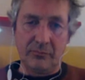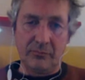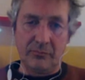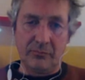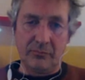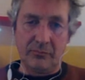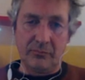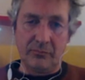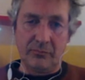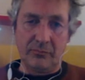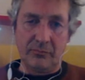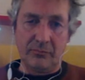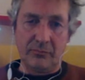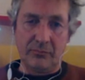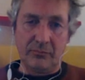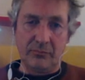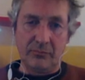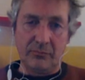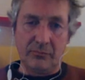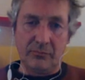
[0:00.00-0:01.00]

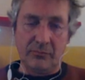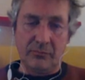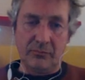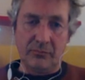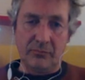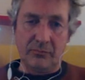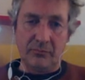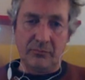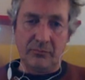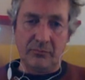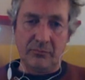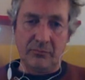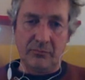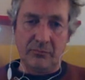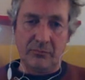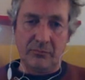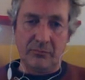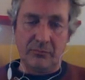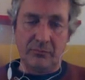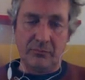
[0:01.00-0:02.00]

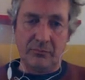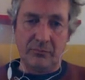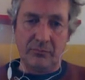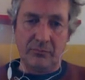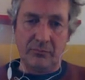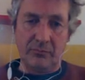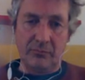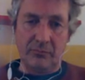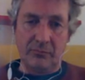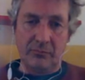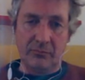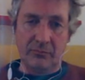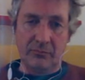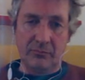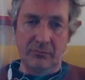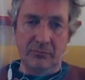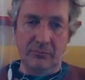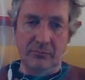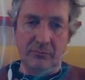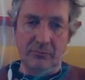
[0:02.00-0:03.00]

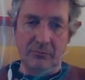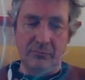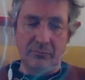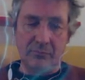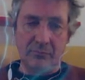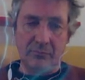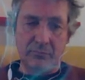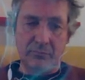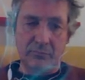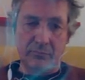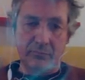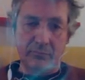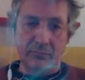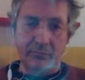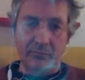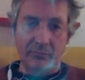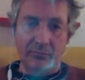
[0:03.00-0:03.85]
(silent)